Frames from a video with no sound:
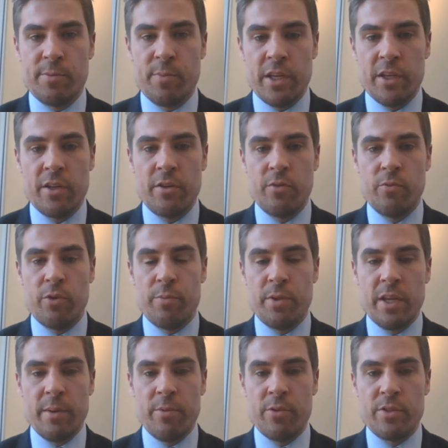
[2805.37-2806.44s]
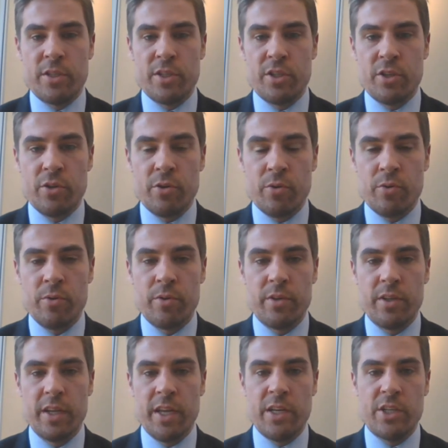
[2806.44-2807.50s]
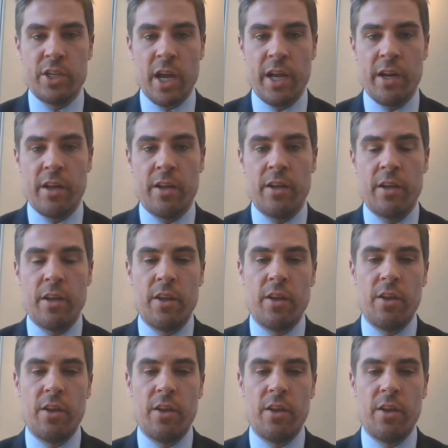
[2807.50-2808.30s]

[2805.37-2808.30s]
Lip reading: money would be able to do in China.